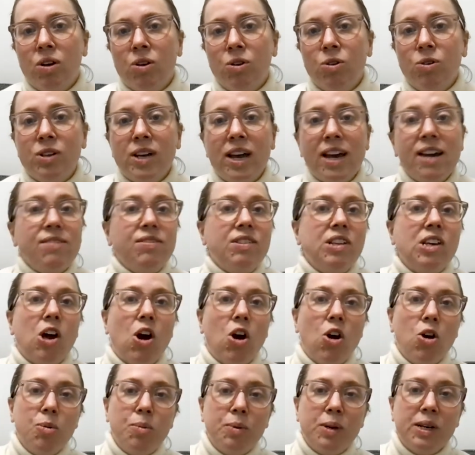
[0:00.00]
who gave the
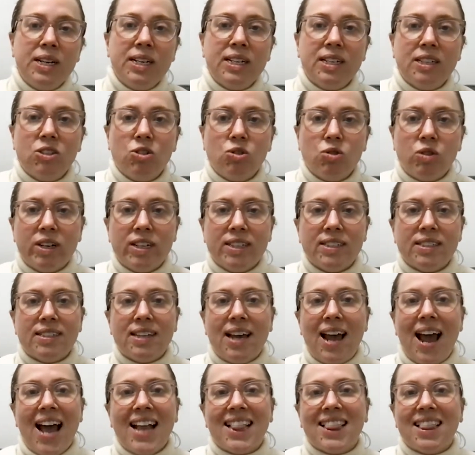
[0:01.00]
opening address
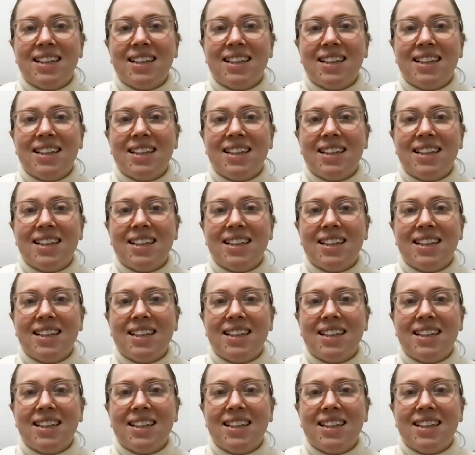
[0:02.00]
at